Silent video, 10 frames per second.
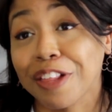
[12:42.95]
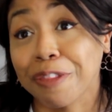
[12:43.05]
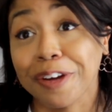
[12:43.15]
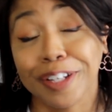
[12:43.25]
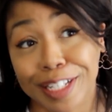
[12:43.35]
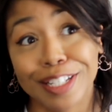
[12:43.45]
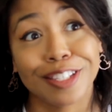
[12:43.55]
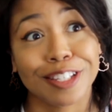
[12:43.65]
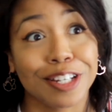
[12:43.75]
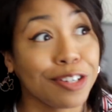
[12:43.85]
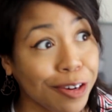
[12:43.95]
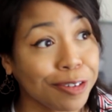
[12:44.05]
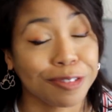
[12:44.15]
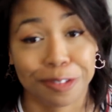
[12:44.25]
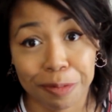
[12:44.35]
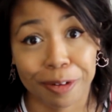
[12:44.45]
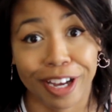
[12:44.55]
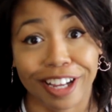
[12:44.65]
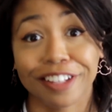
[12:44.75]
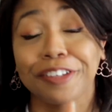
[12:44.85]
there is no super
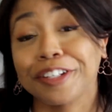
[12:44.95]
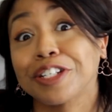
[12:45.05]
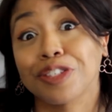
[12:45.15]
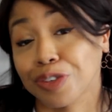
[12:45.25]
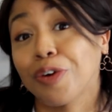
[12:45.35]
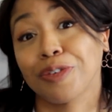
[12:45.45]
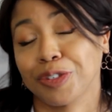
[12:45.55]
hack. There is no